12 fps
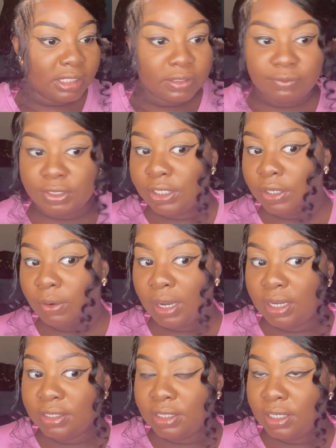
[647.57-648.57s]
video
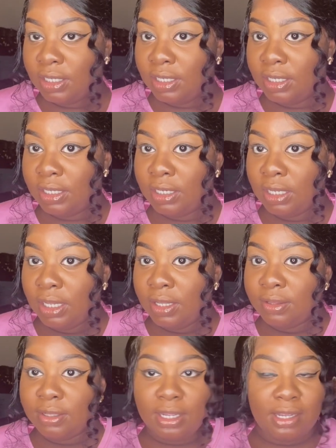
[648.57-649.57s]
I did
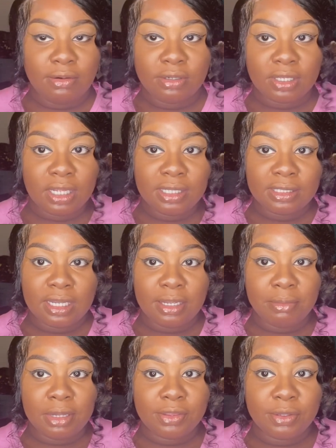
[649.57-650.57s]
the arrogant Tay
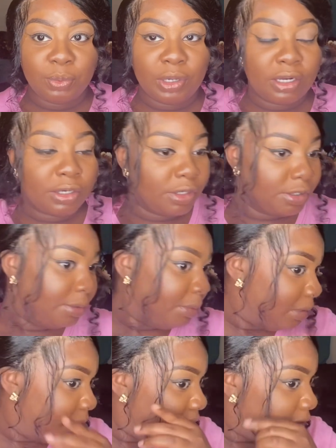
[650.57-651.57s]
method where I curled the
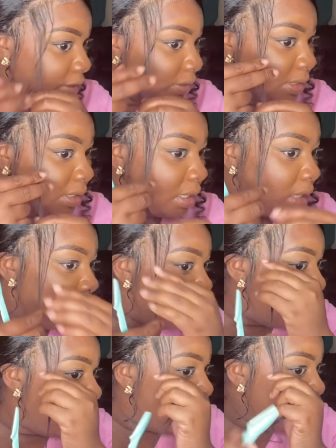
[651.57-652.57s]
baby hairs?
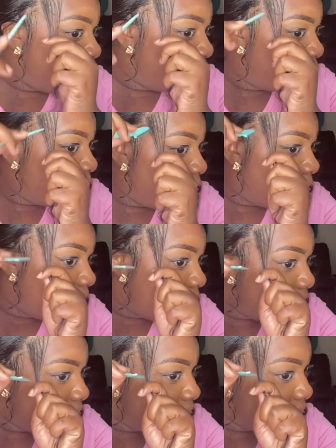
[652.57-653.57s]
I
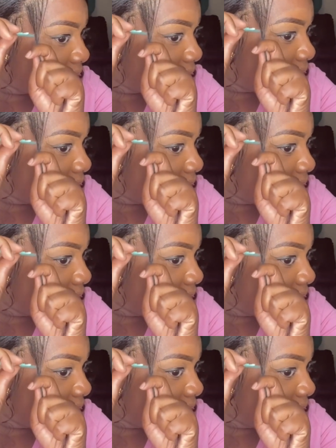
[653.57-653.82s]
realized